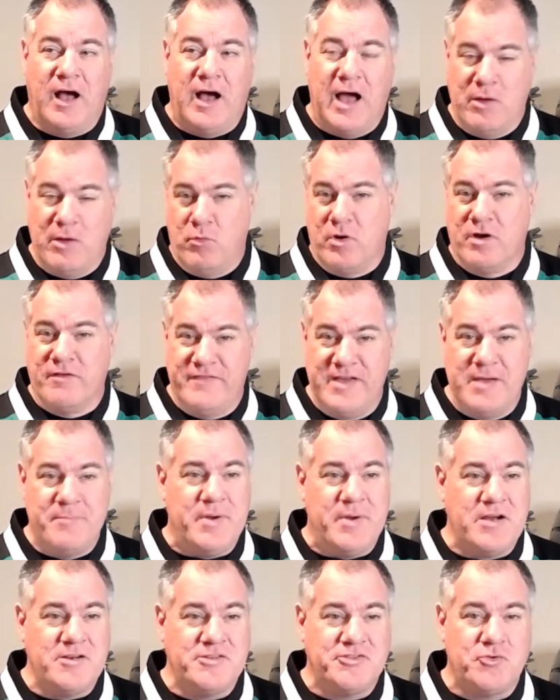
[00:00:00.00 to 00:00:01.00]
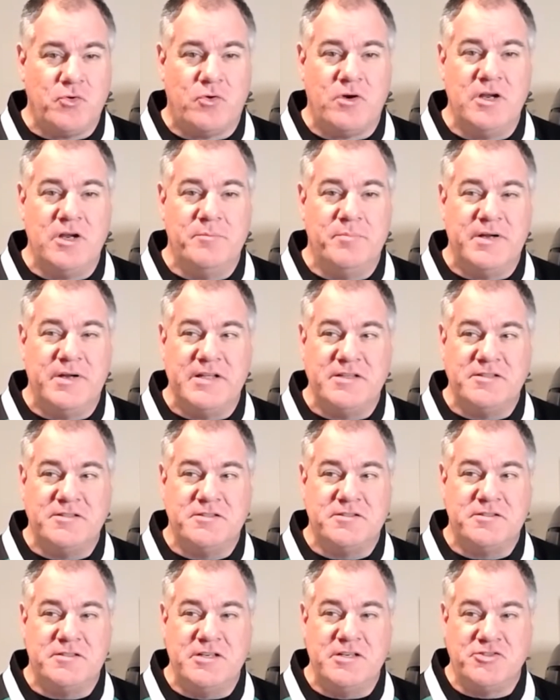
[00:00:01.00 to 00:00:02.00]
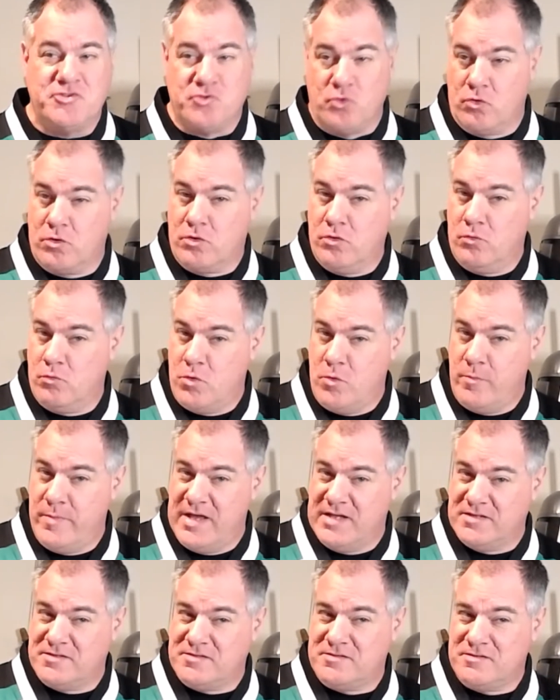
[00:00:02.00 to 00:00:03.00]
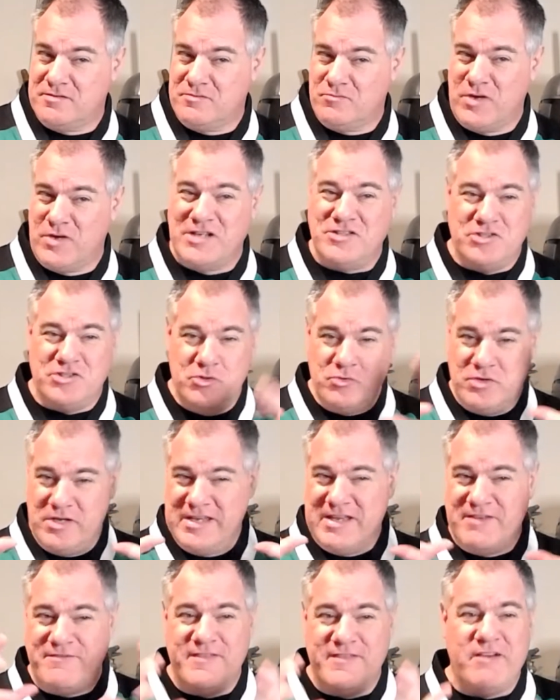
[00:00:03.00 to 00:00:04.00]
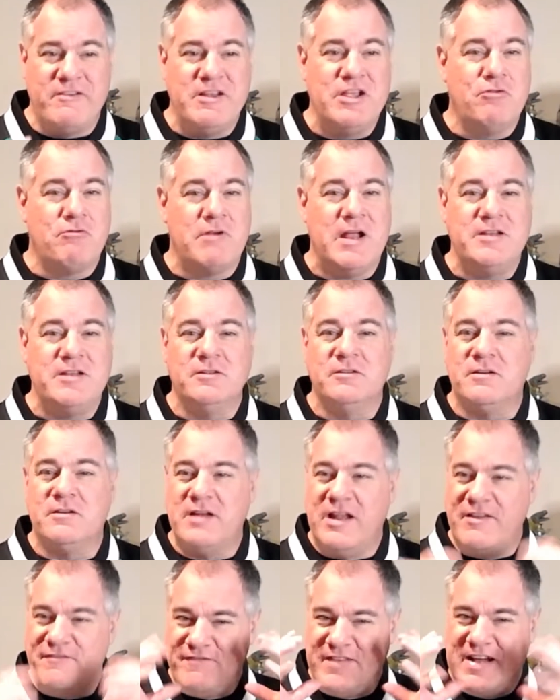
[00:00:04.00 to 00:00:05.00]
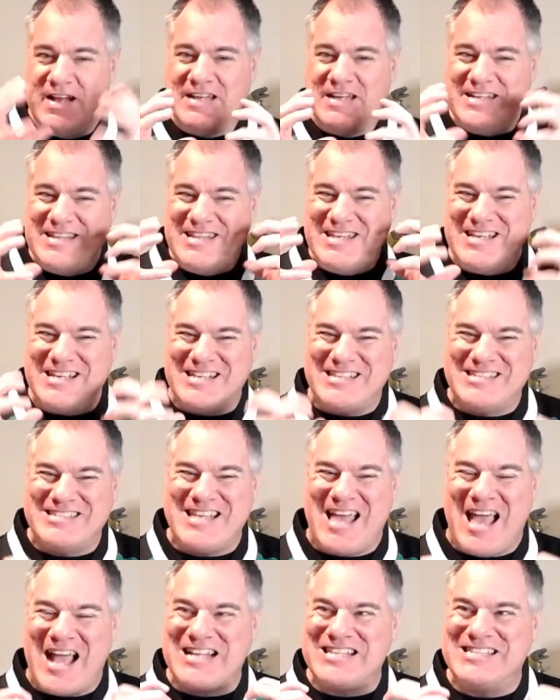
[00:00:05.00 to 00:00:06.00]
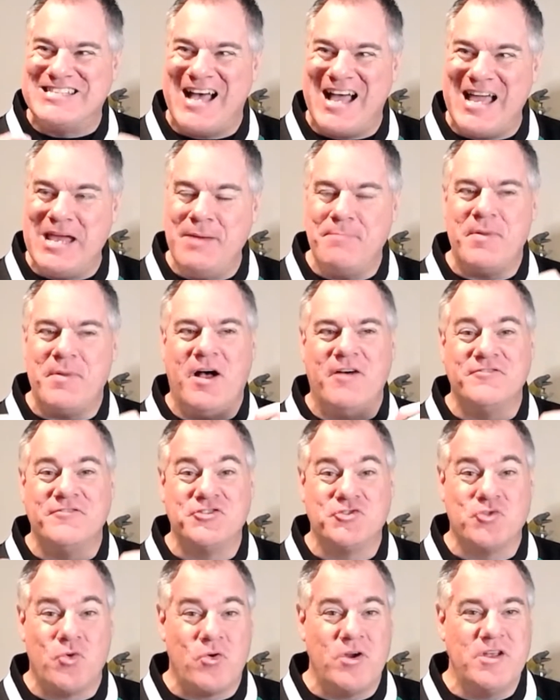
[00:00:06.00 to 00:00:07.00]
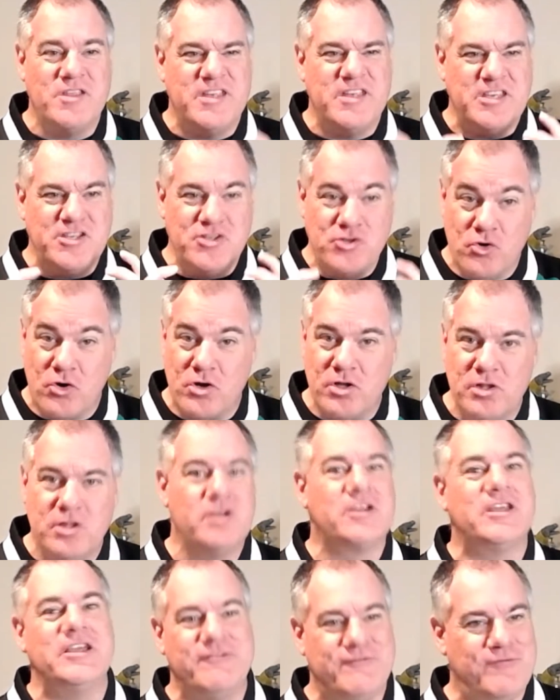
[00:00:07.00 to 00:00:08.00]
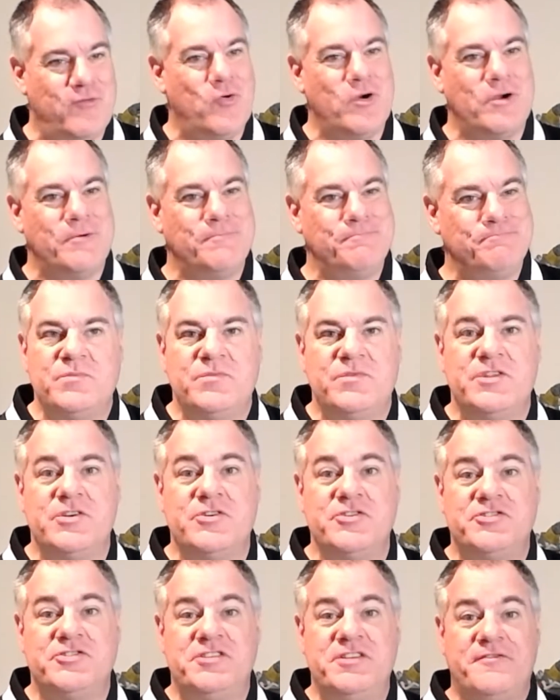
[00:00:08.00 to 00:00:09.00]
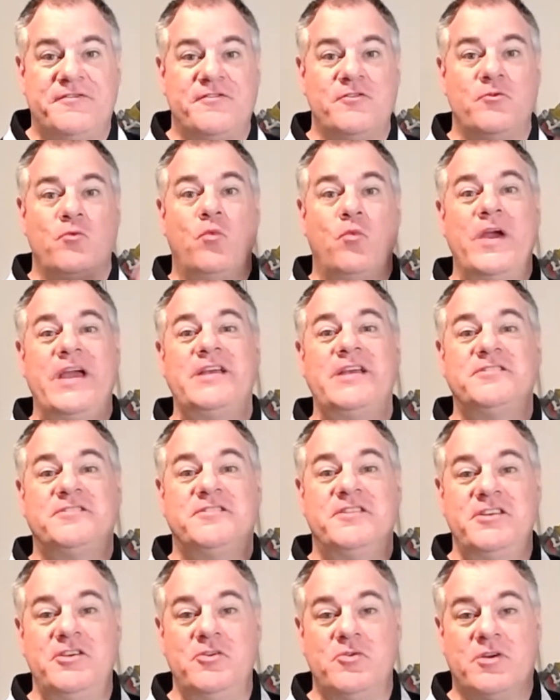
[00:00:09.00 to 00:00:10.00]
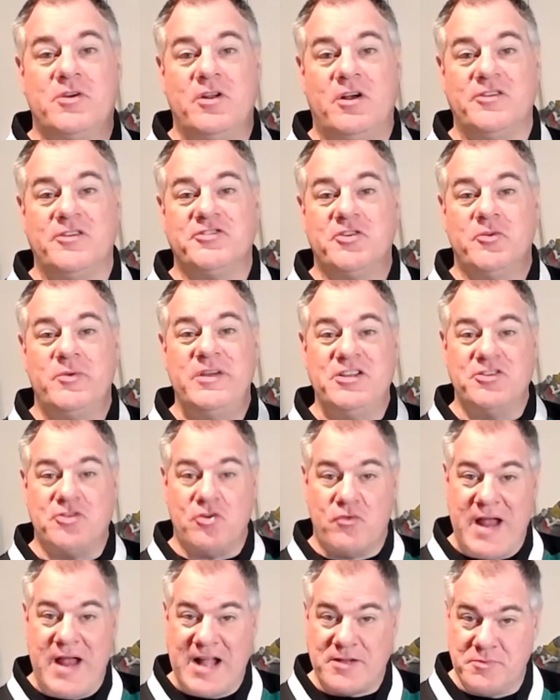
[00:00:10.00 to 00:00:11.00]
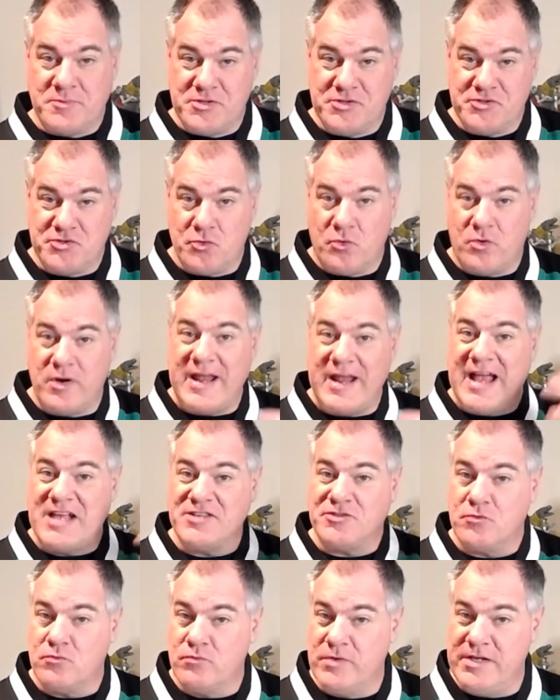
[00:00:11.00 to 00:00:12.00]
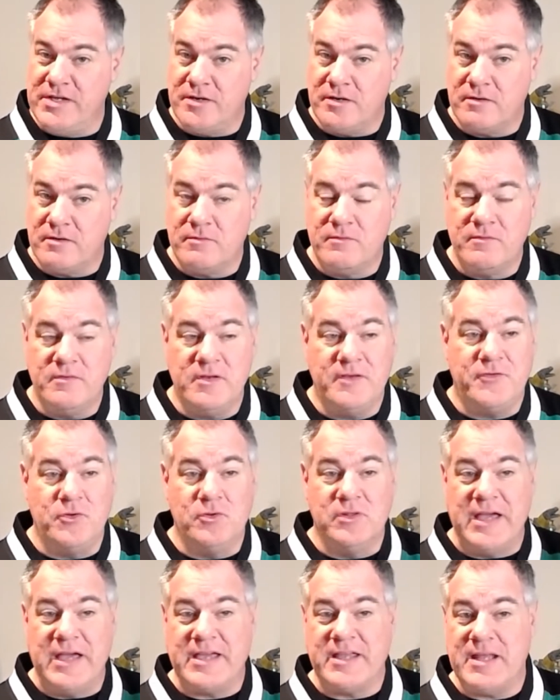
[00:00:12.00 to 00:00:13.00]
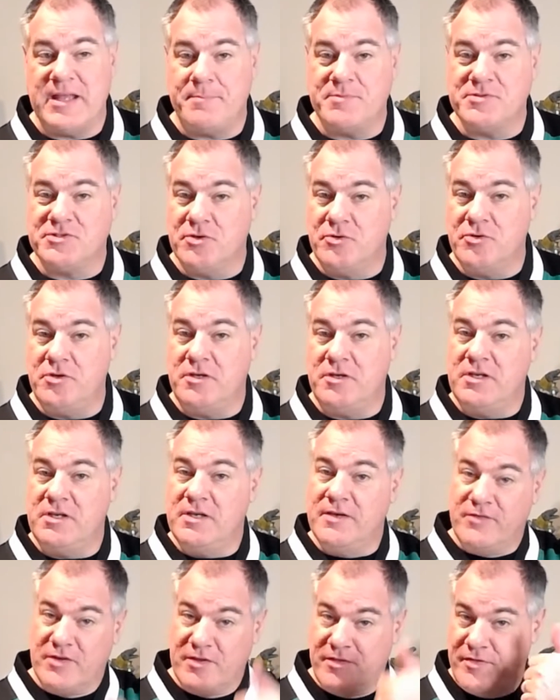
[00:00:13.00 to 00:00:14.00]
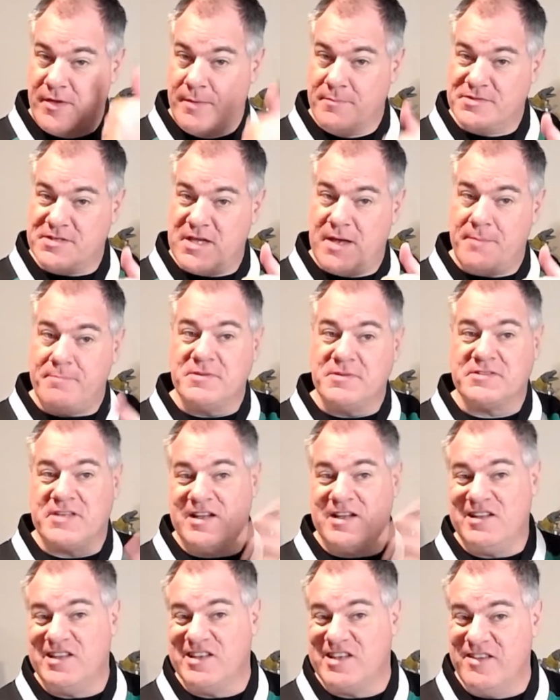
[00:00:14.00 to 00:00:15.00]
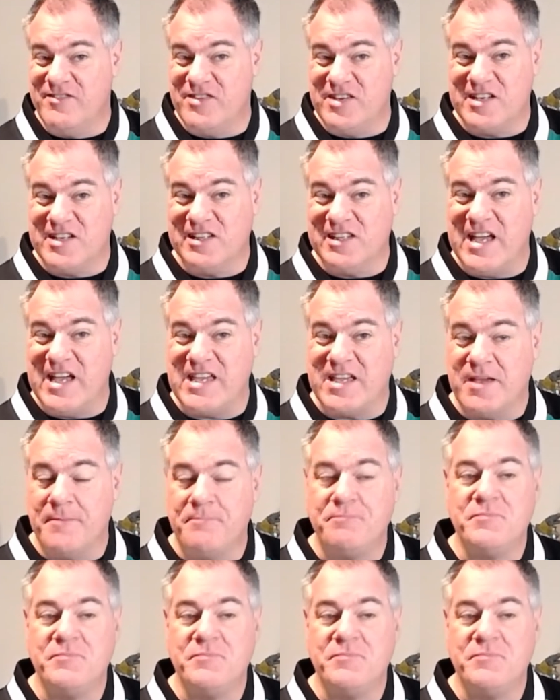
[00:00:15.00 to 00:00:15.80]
I want a vampire story, but it's historical romance, right? So you can get very granular and find the exact type of story that you're looking for. There's different ways that you can also interact with the story as a reader. If you like an episode, you can give it a thumbs up. It's kind of like giving it a like.